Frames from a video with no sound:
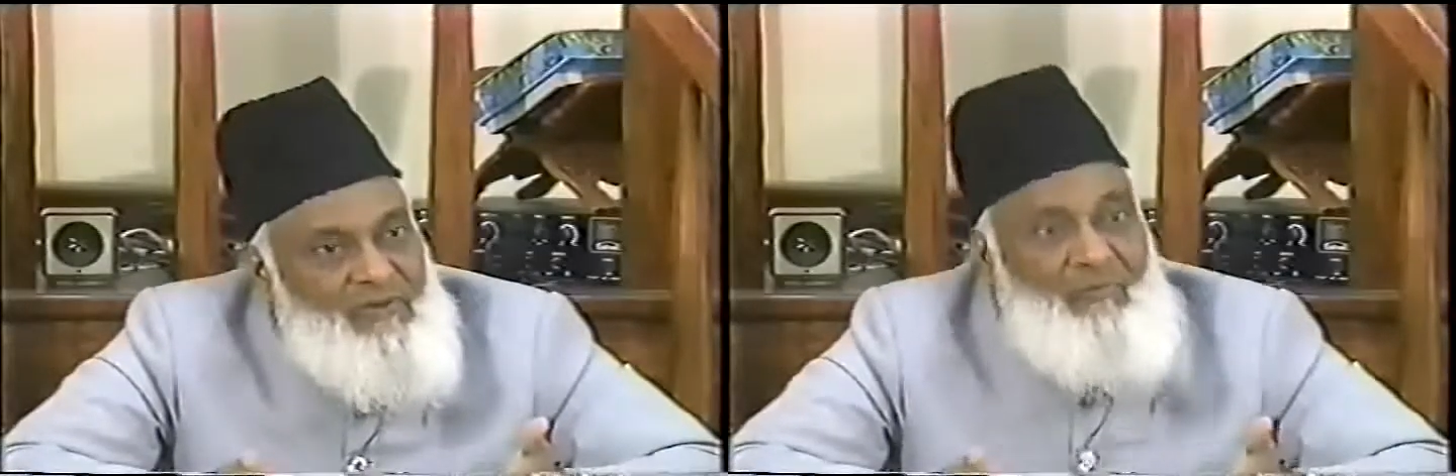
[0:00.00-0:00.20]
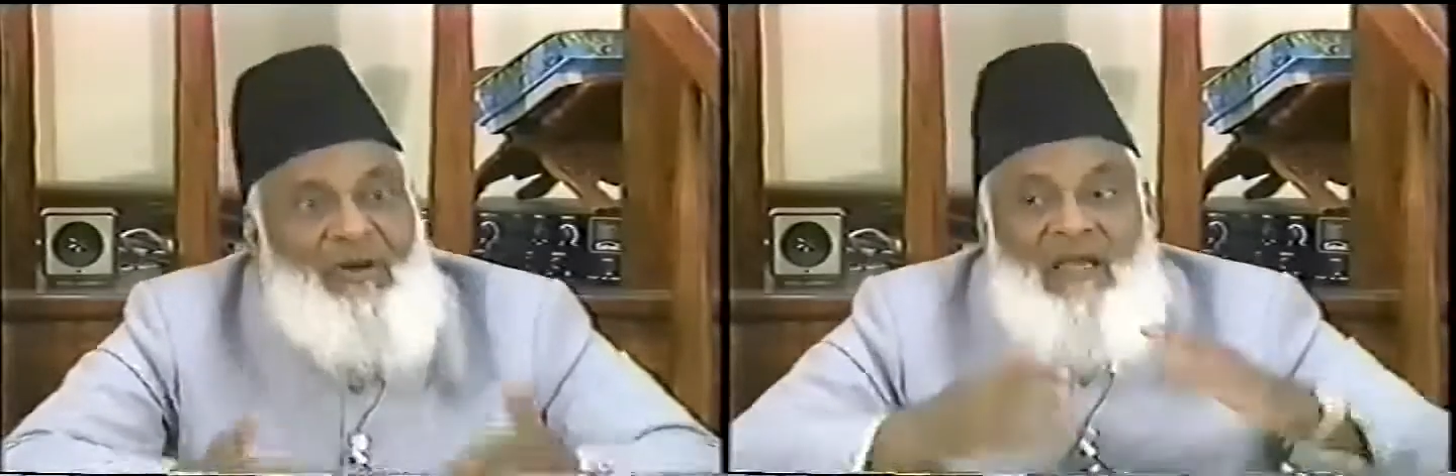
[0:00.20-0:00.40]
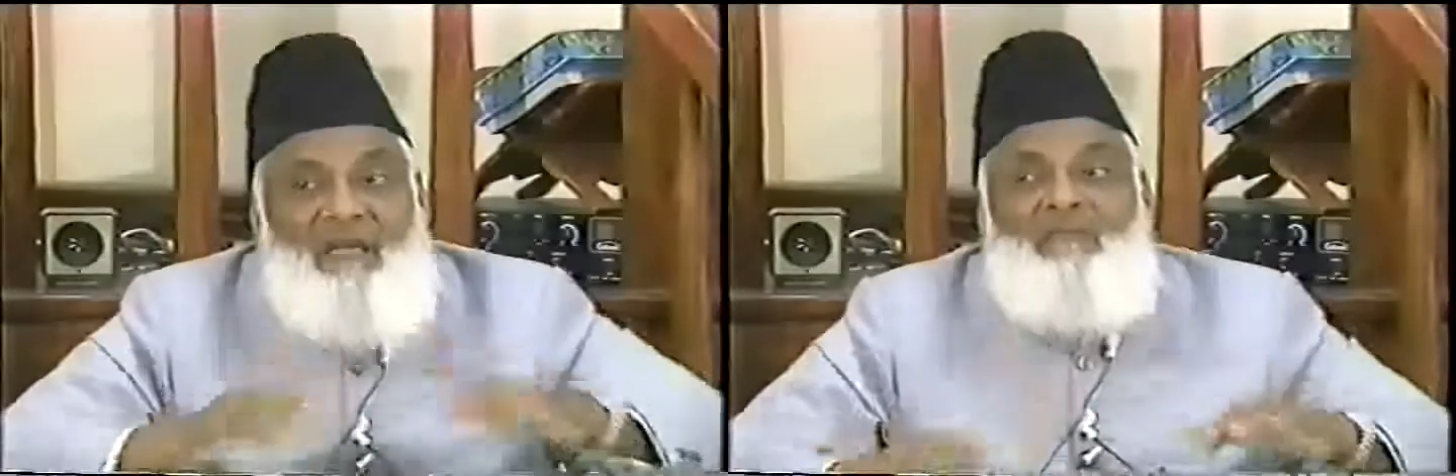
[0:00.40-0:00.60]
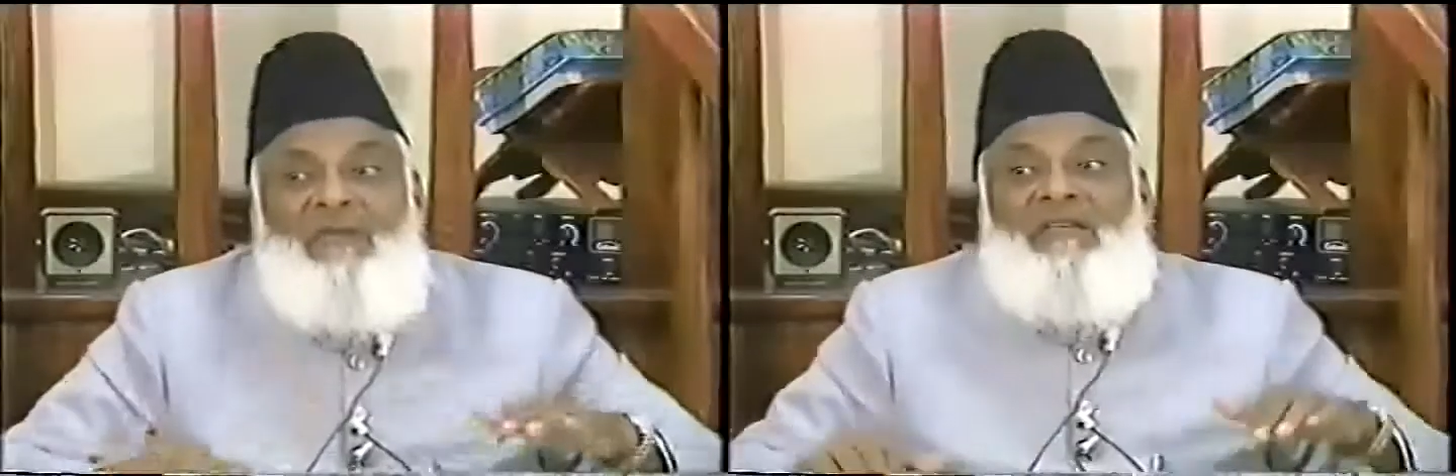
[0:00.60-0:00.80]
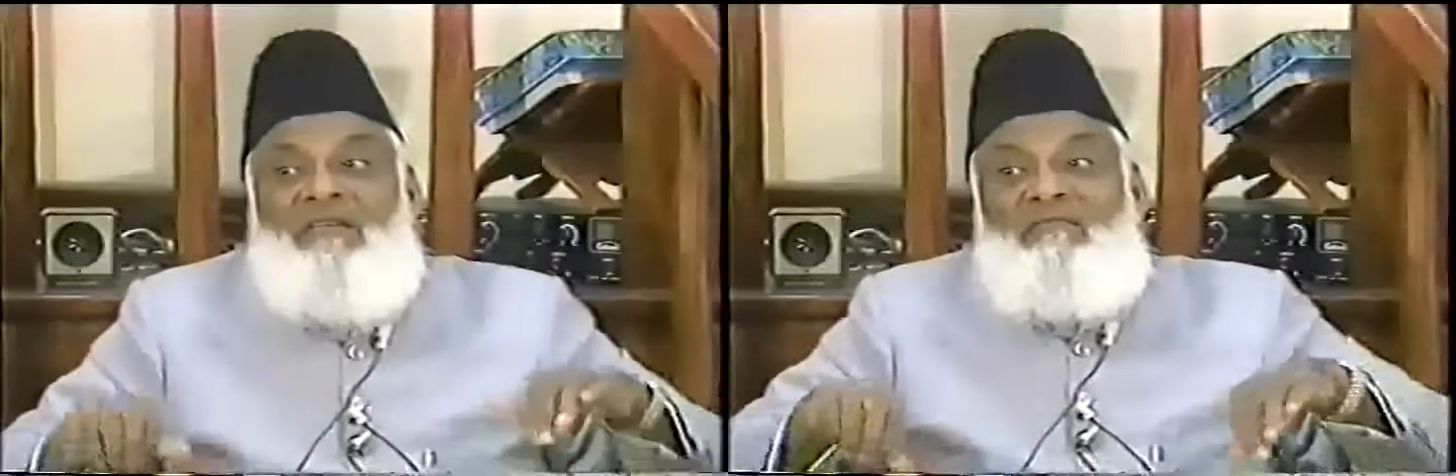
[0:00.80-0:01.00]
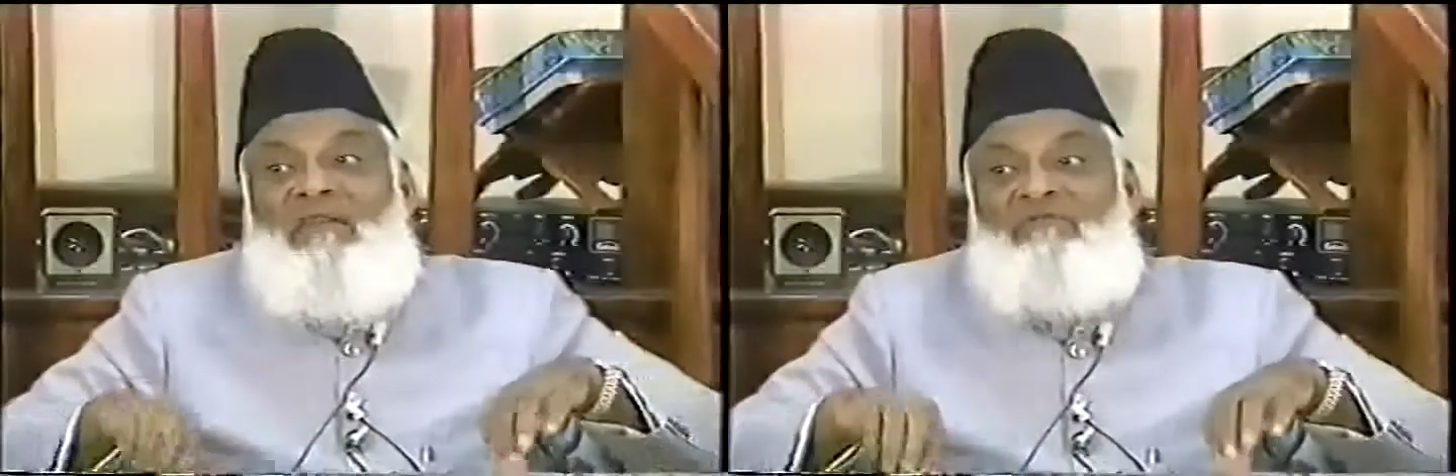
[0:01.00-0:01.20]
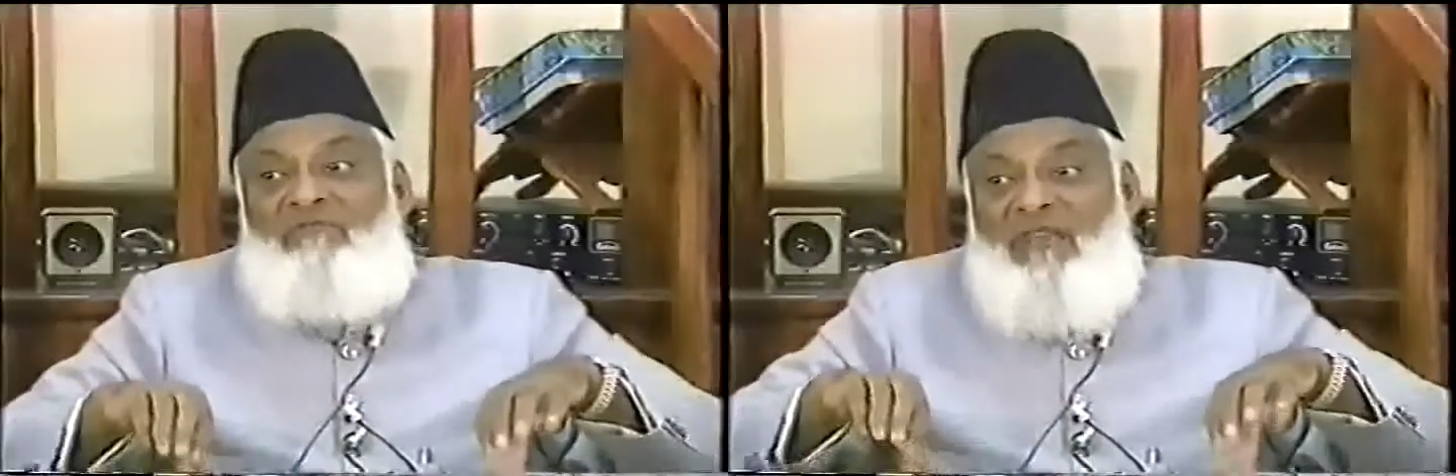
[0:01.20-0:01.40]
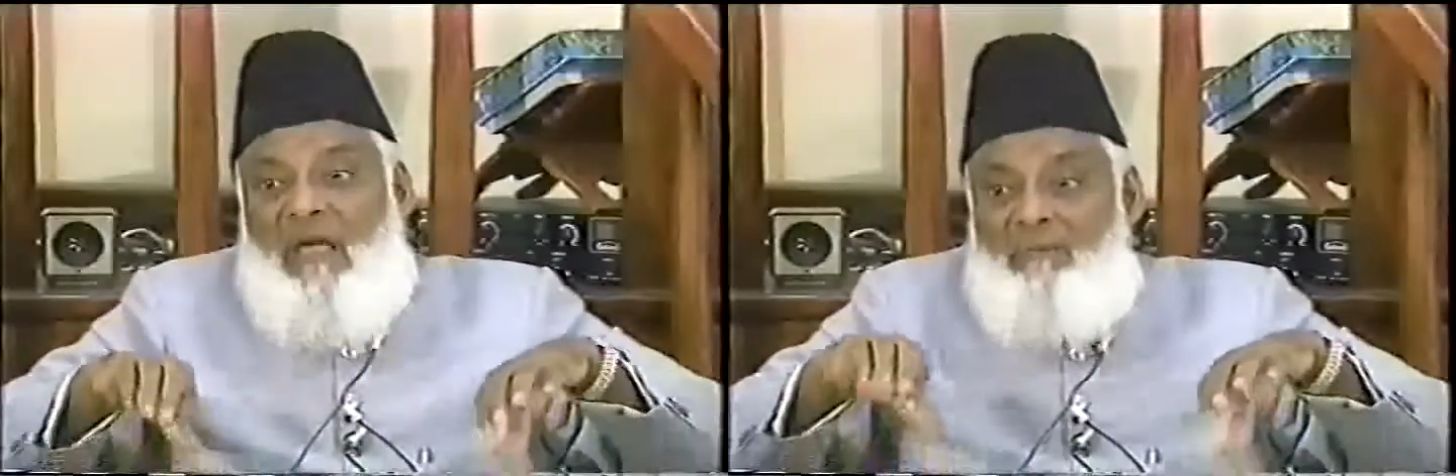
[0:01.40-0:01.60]
What have been given?
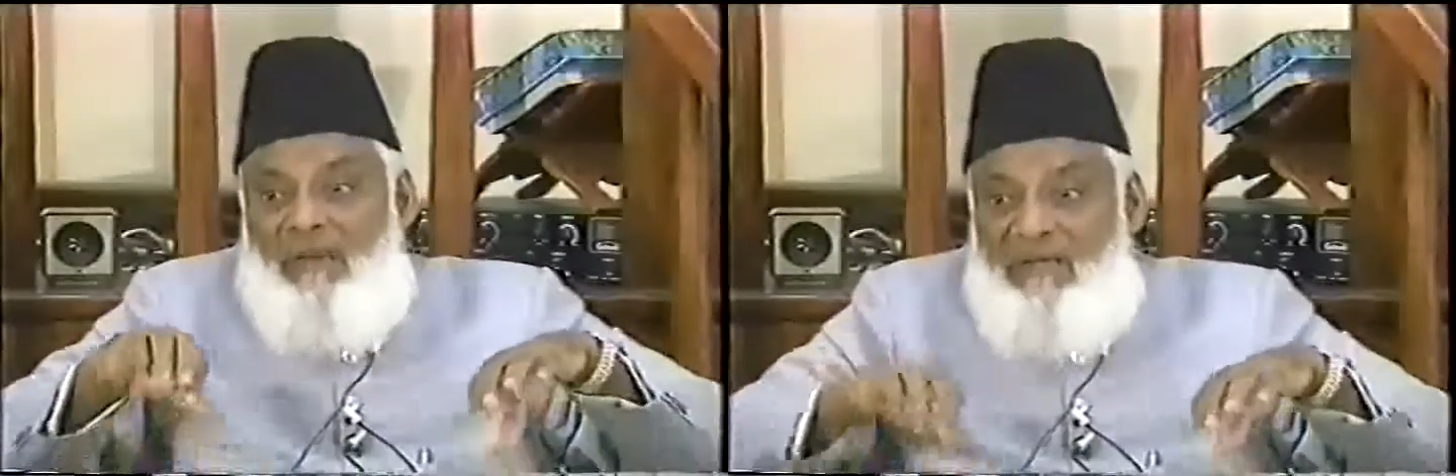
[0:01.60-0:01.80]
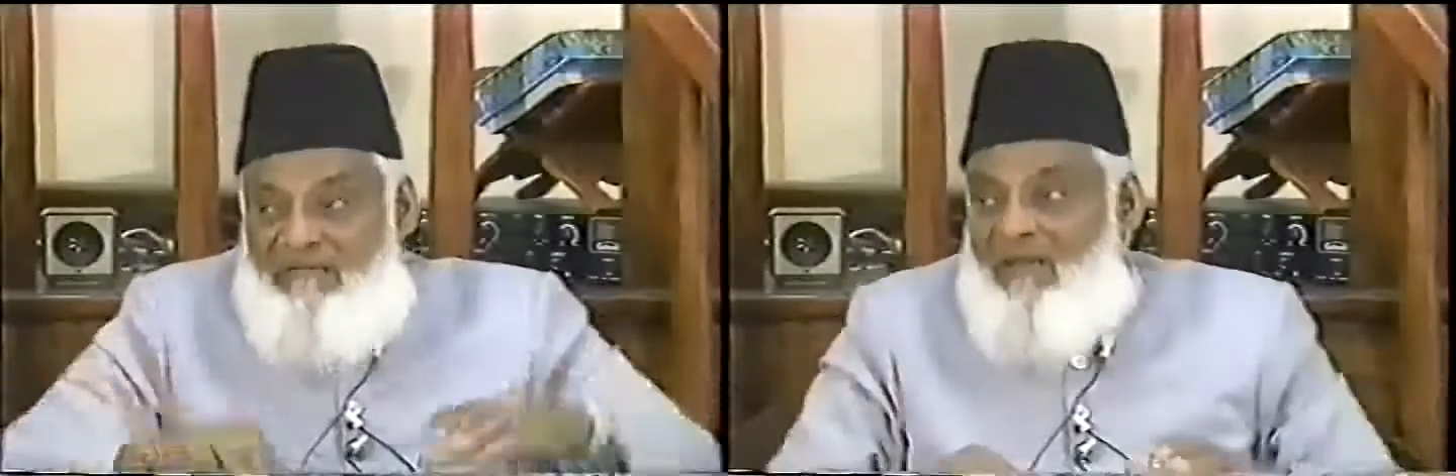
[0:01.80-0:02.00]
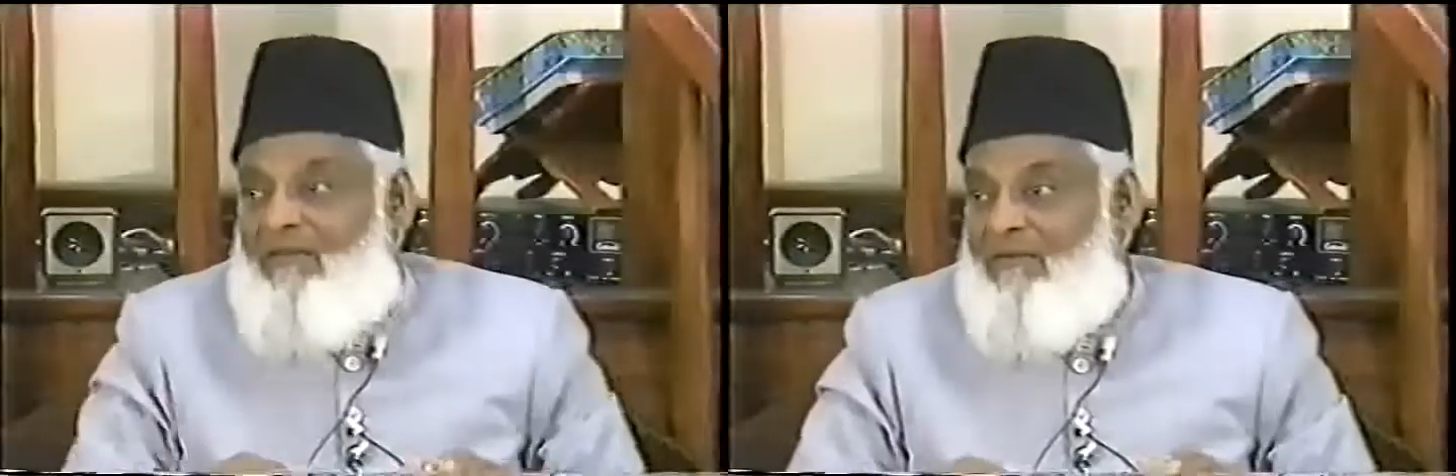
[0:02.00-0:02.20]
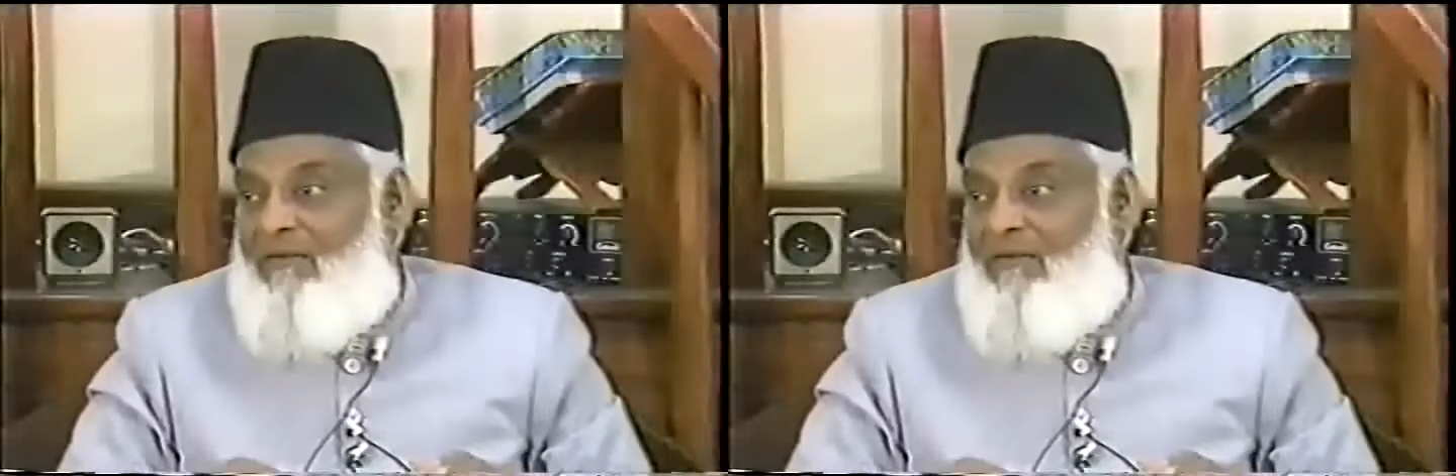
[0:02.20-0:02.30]
We have been given.